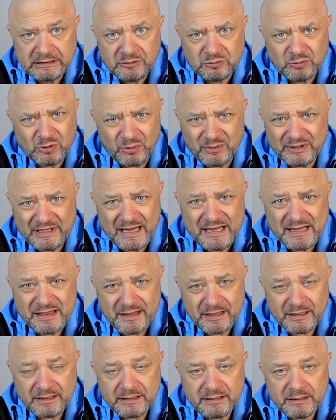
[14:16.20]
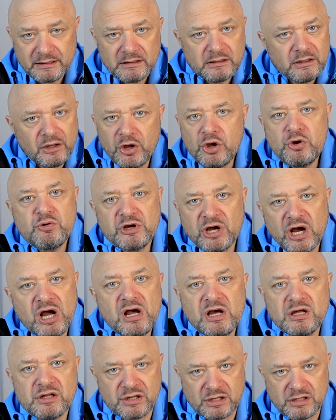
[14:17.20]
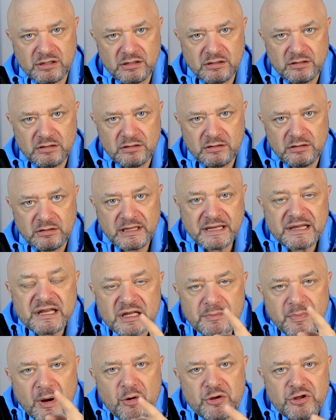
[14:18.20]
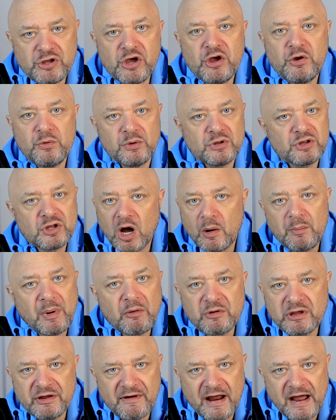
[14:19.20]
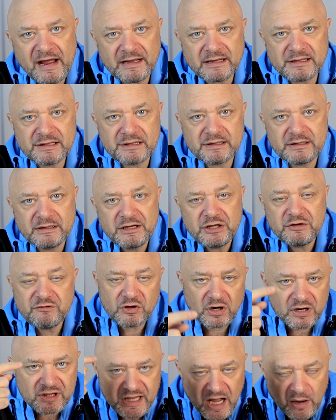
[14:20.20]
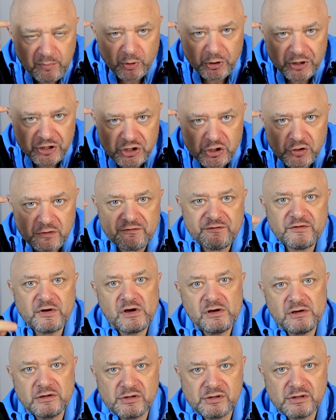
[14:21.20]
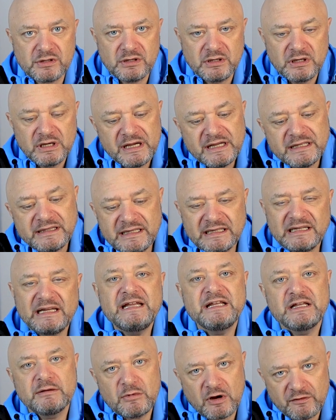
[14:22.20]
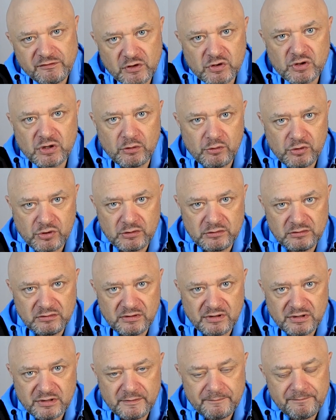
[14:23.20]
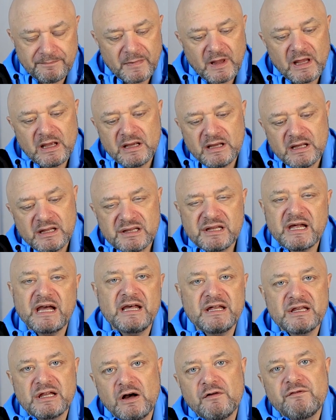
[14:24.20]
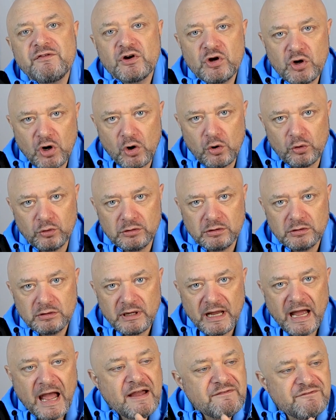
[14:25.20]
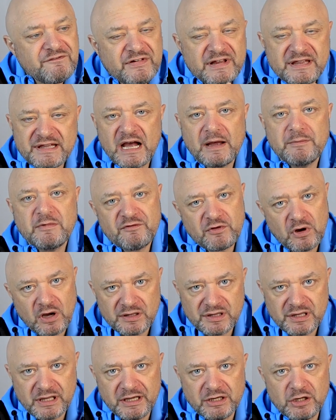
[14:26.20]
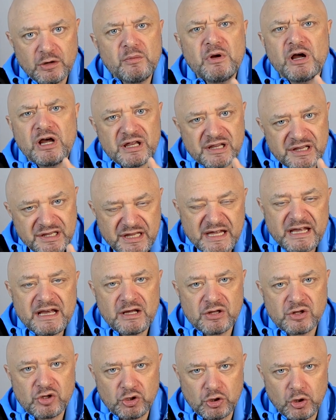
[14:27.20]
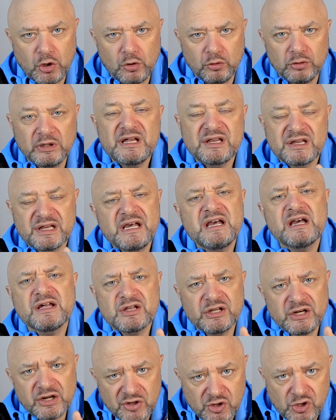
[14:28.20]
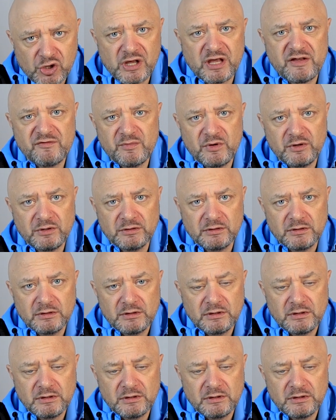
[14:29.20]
what will they think? Who cares? This is about you. It's not about your ex. You've got to start putting you first. Delete them off the socials. Set yourself a goal. Every time you've got to see them, see it as a goal. See it as an achievement.